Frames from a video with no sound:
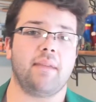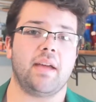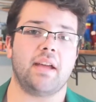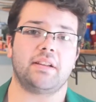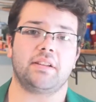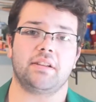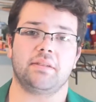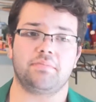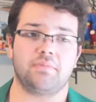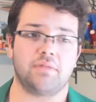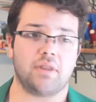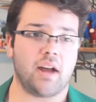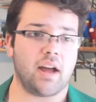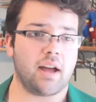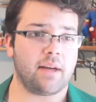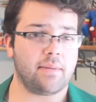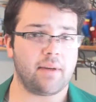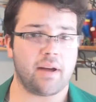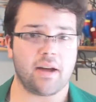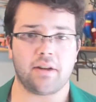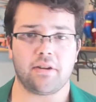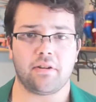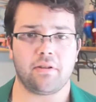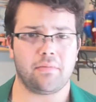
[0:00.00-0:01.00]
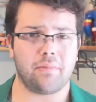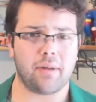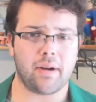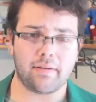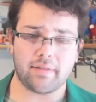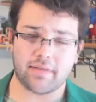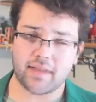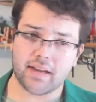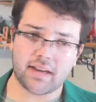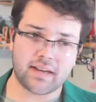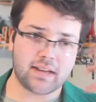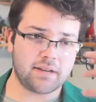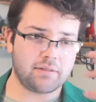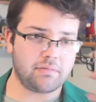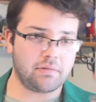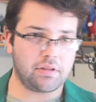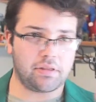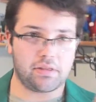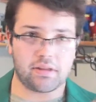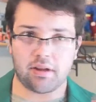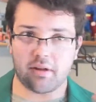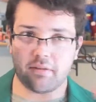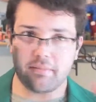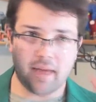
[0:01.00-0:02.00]
makeup job on her, whatever they did
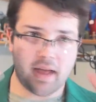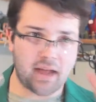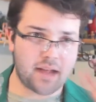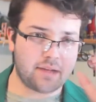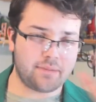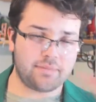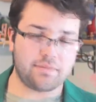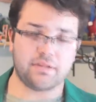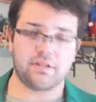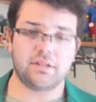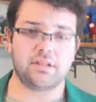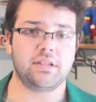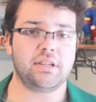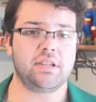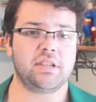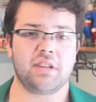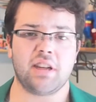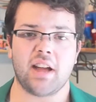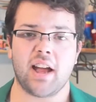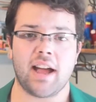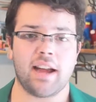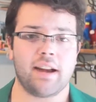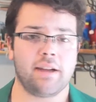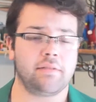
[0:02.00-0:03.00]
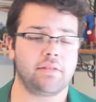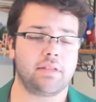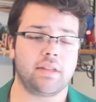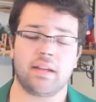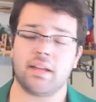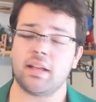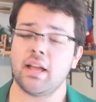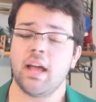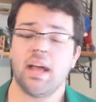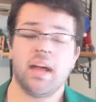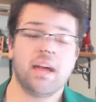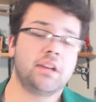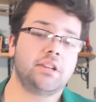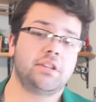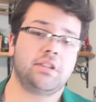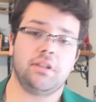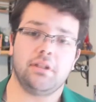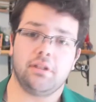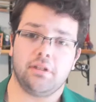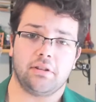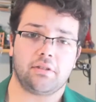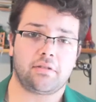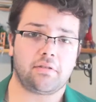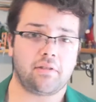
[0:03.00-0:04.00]
with, you know, makeup and CGI and everything.
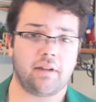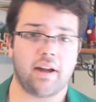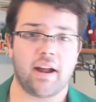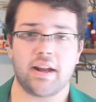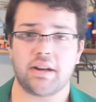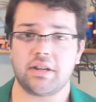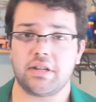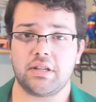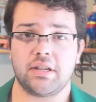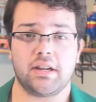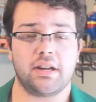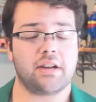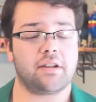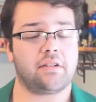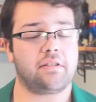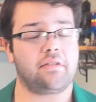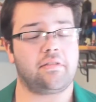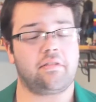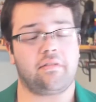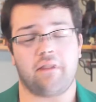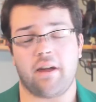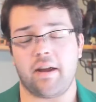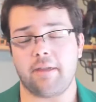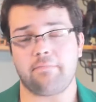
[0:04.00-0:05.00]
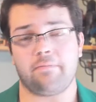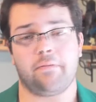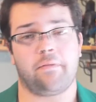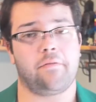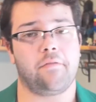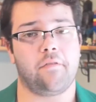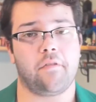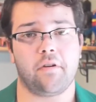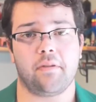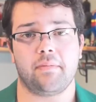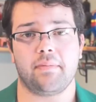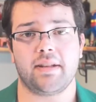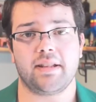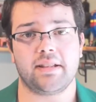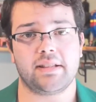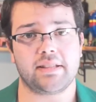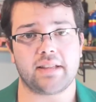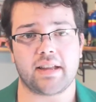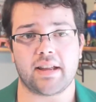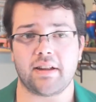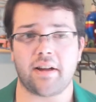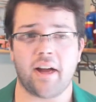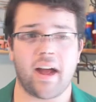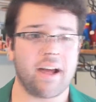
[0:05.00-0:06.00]
She looked great. She did a great performance.
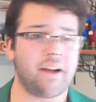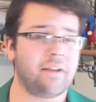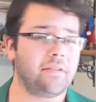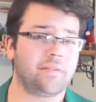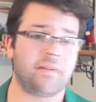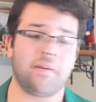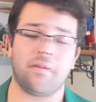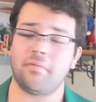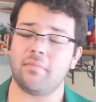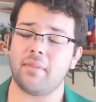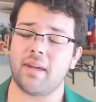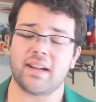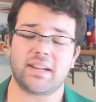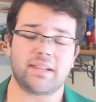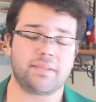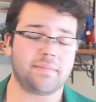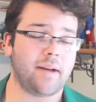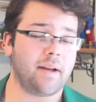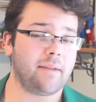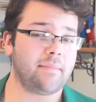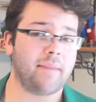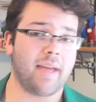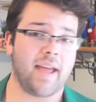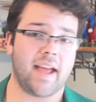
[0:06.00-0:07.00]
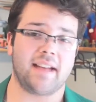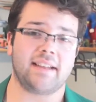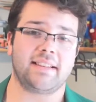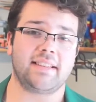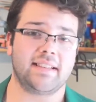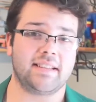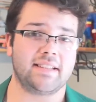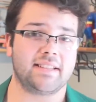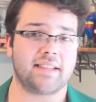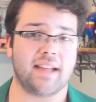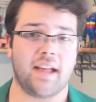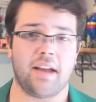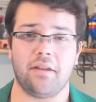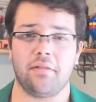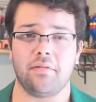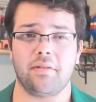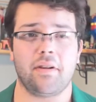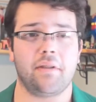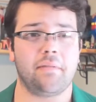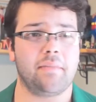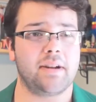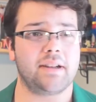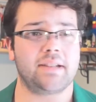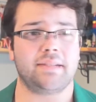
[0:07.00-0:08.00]
You know, I don't know much about Mantis. I don't
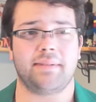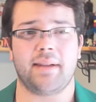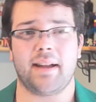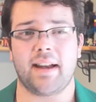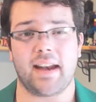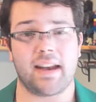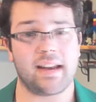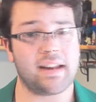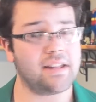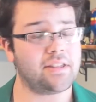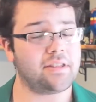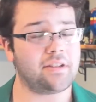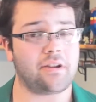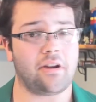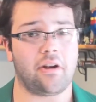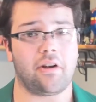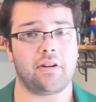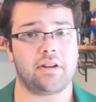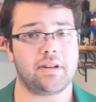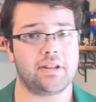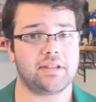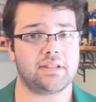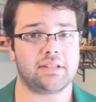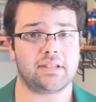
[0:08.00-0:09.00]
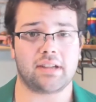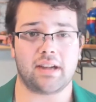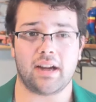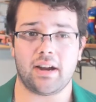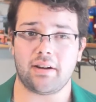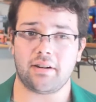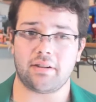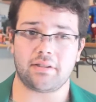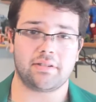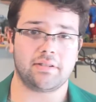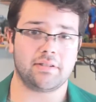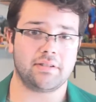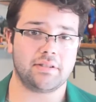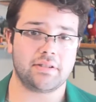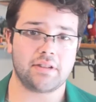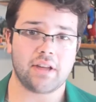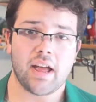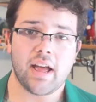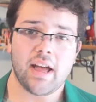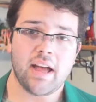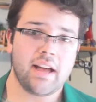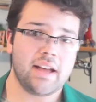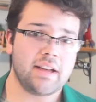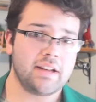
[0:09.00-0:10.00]
know much about any of the Guardians characters,
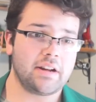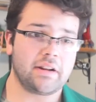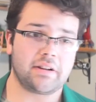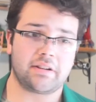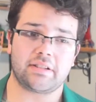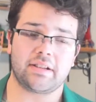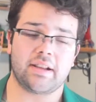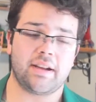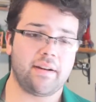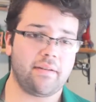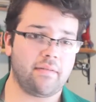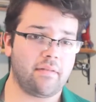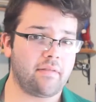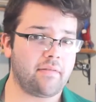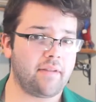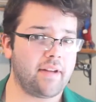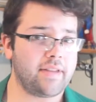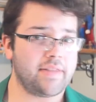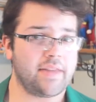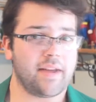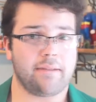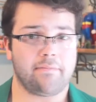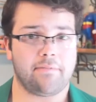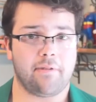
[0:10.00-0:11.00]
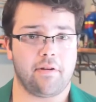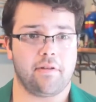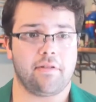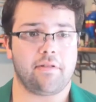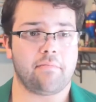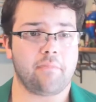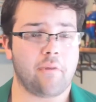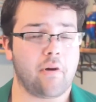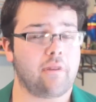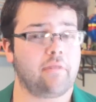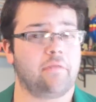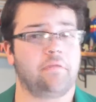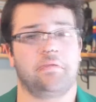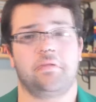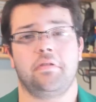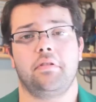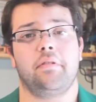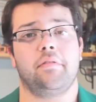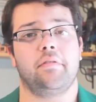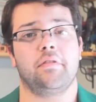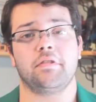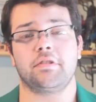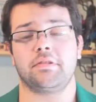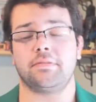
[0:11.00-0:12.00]
you know, because I never read that part of the Marvel
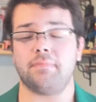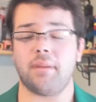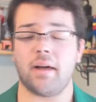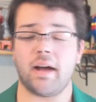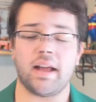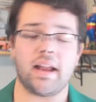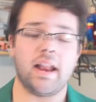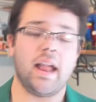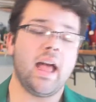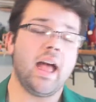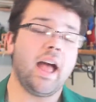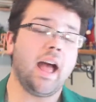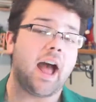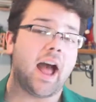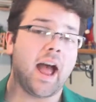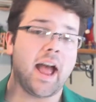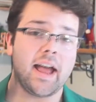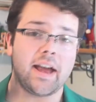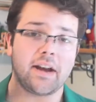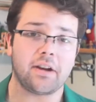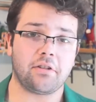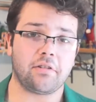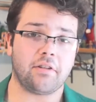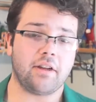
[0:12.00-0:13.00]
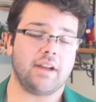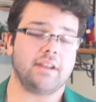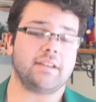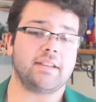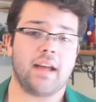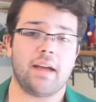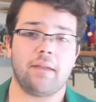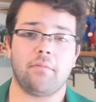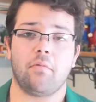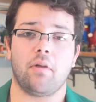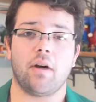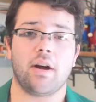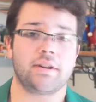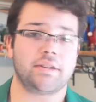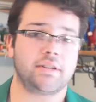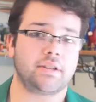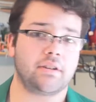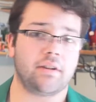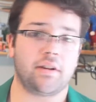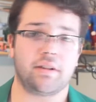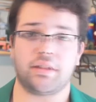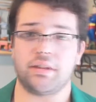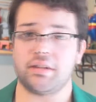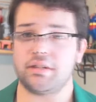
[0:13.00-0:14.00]
Universe, but I had a great time
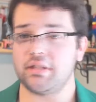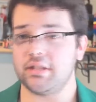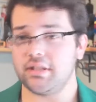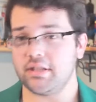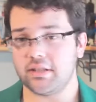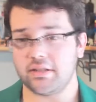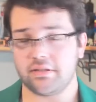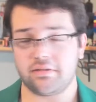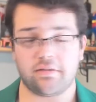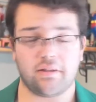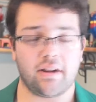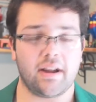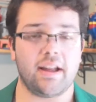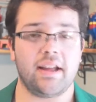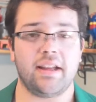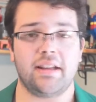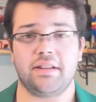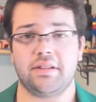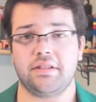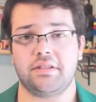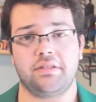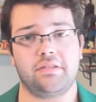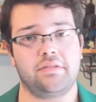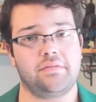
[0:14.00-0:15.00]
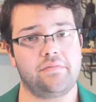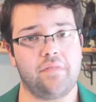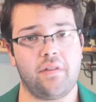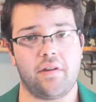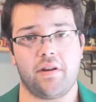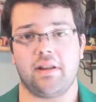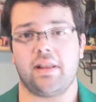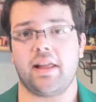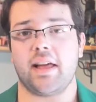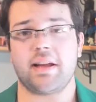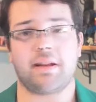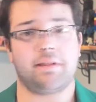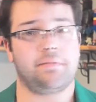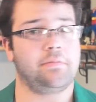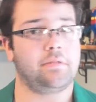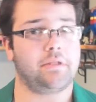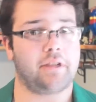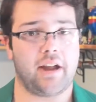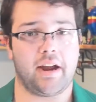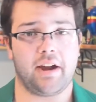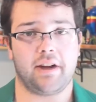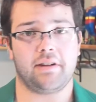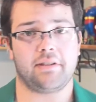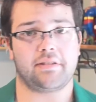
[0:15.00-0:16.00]
watching her. I think she did great. She's a very likable
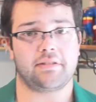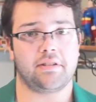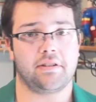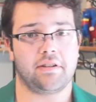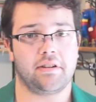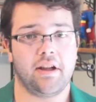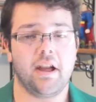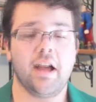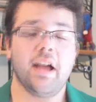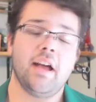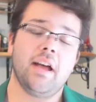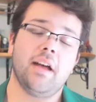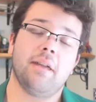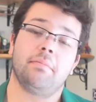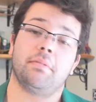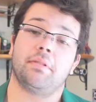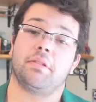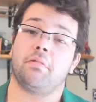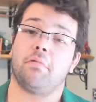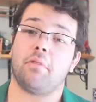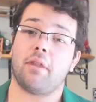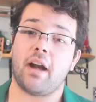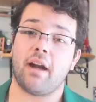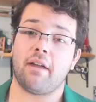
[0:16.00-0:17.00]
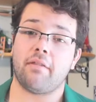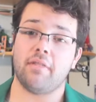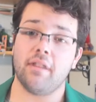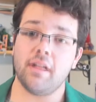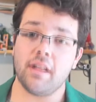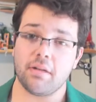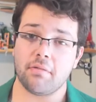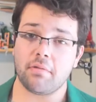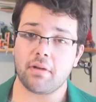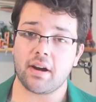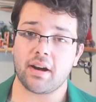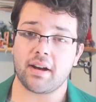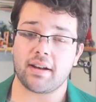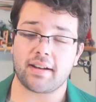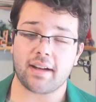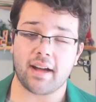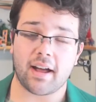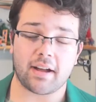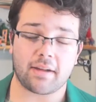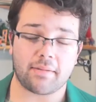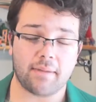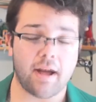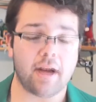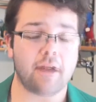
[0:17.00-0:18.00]
character. But the one I really wanted to
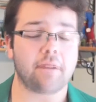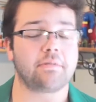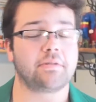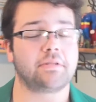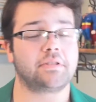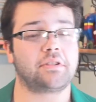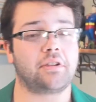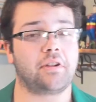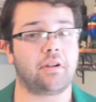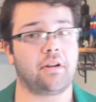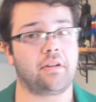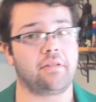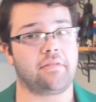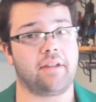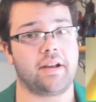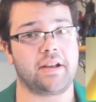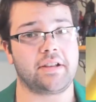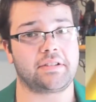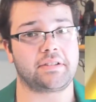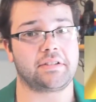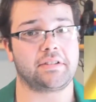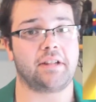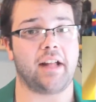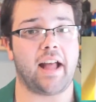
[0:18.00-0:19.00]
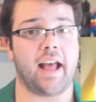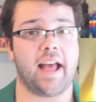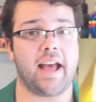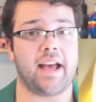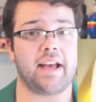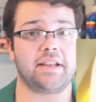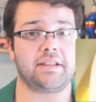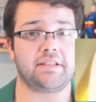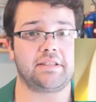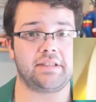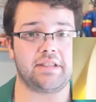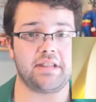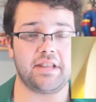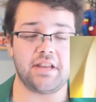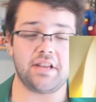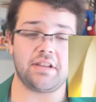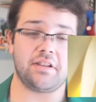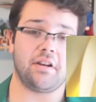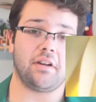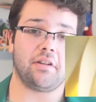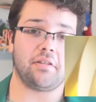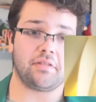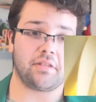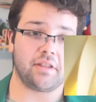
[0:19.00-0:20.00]
talk about was Kurt Russell as
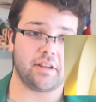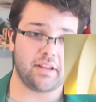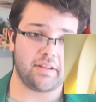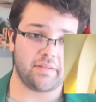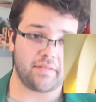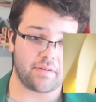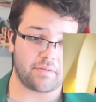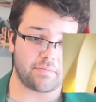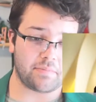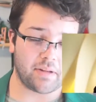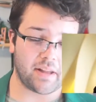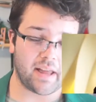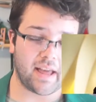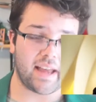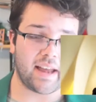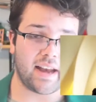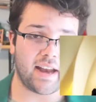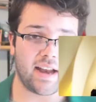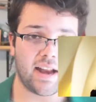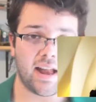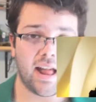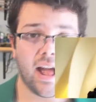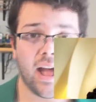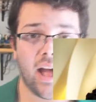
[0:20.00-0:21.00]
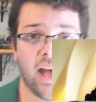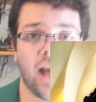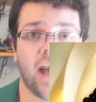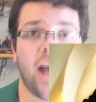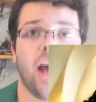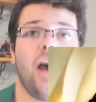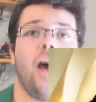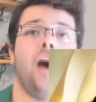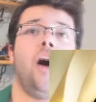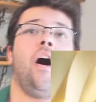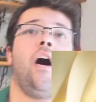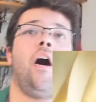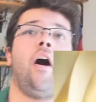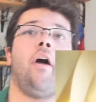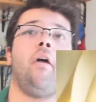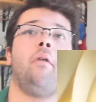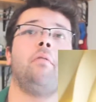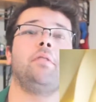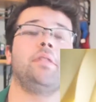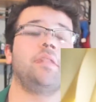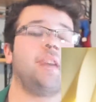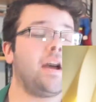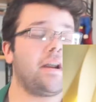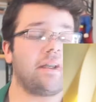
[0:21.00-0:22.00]
Ego, the Living Planet.
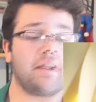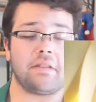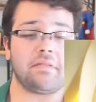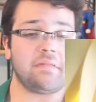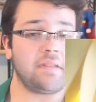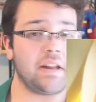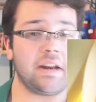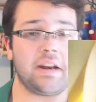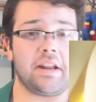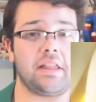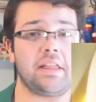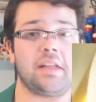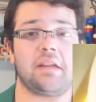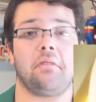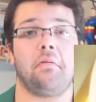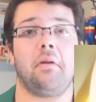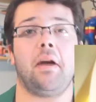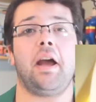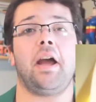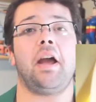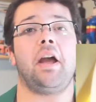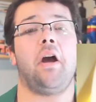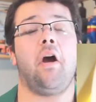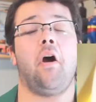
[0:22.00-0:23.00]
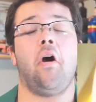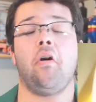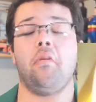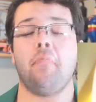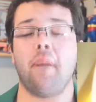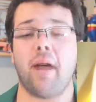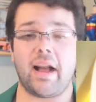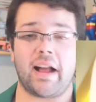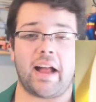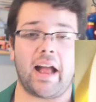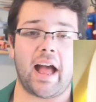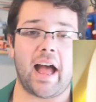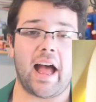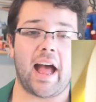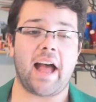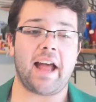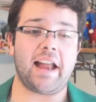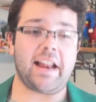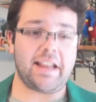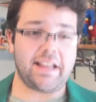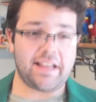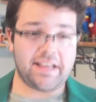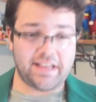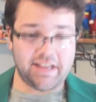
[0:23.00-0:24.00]
Without giving anything away, oh my
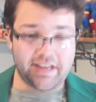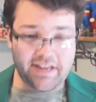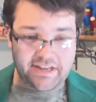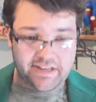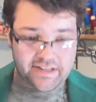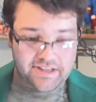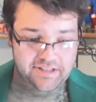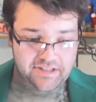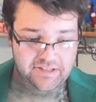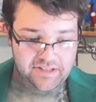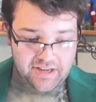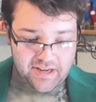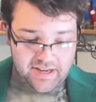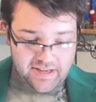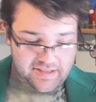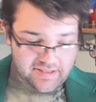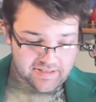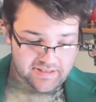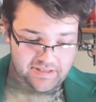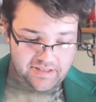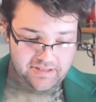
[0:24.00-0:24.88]
god, he just does